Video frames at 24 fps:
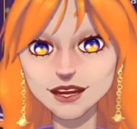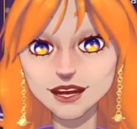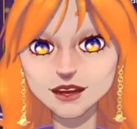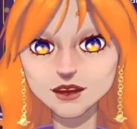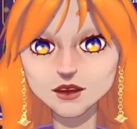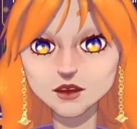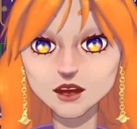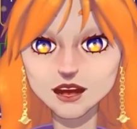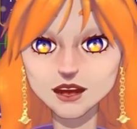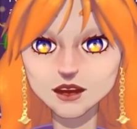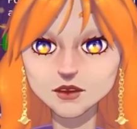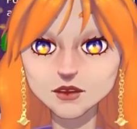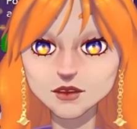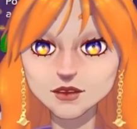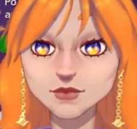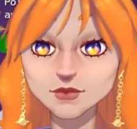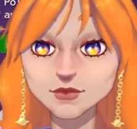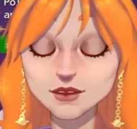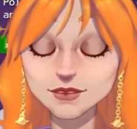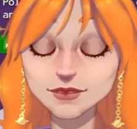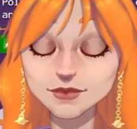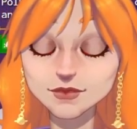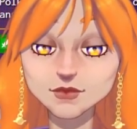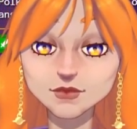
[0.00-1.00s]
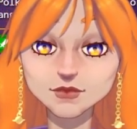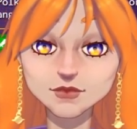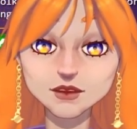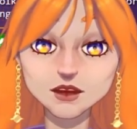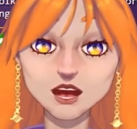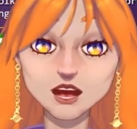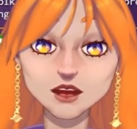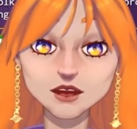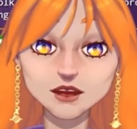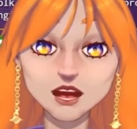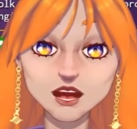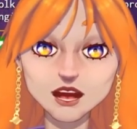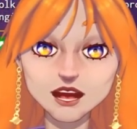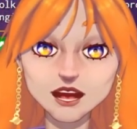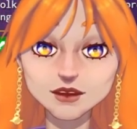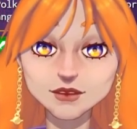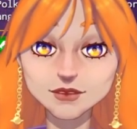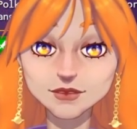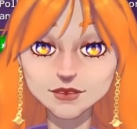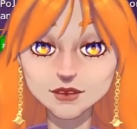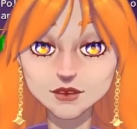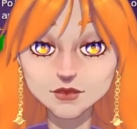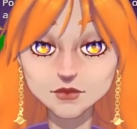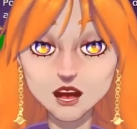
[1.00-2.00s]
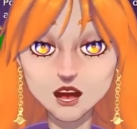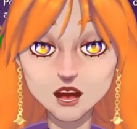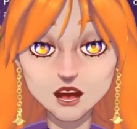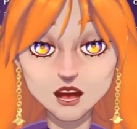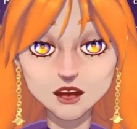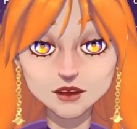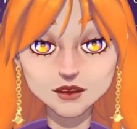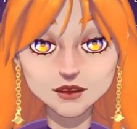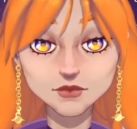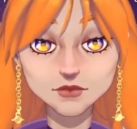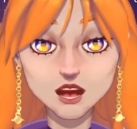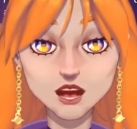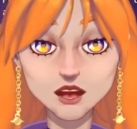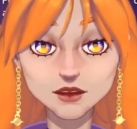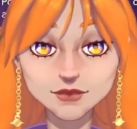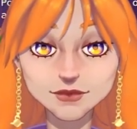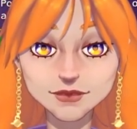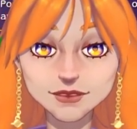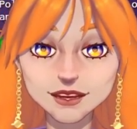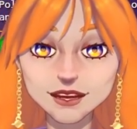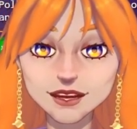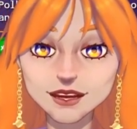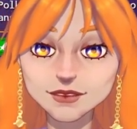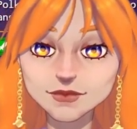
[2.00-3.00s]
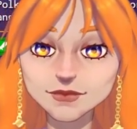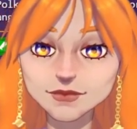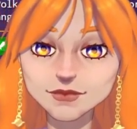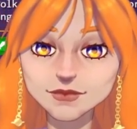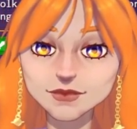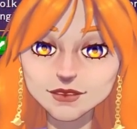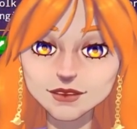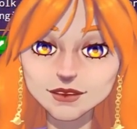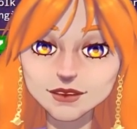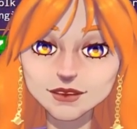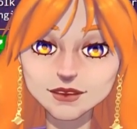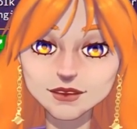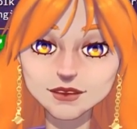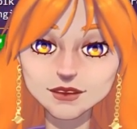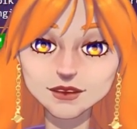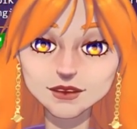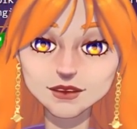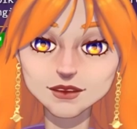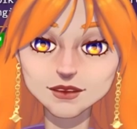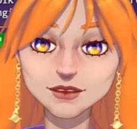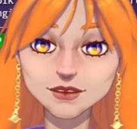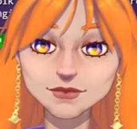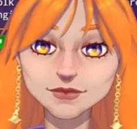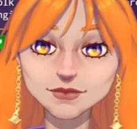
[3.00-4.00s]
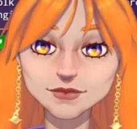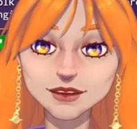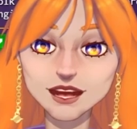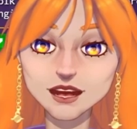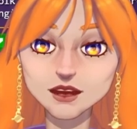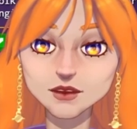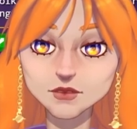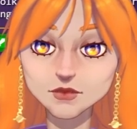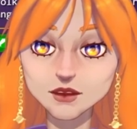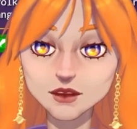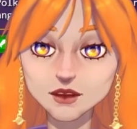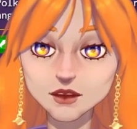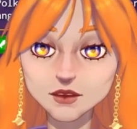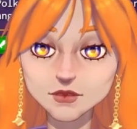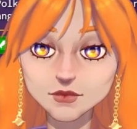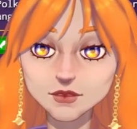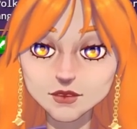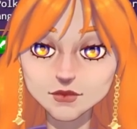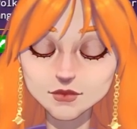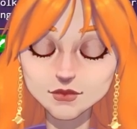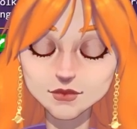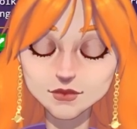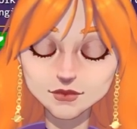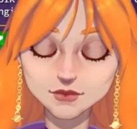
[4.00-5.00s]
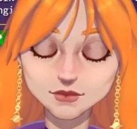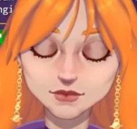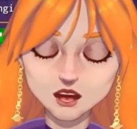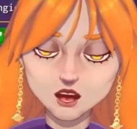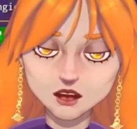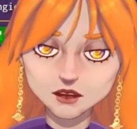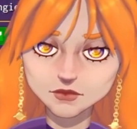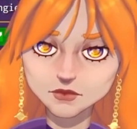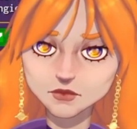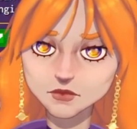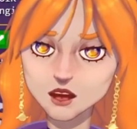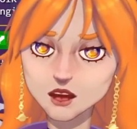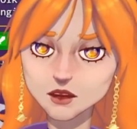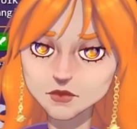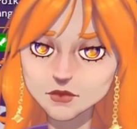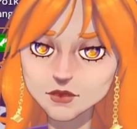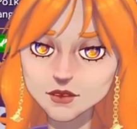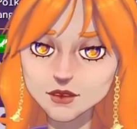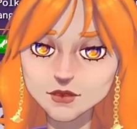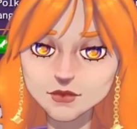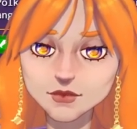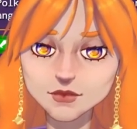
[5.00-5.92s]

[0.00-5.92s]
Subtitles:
Anyway, what do I need to remember? Hot important keys. Escape, period?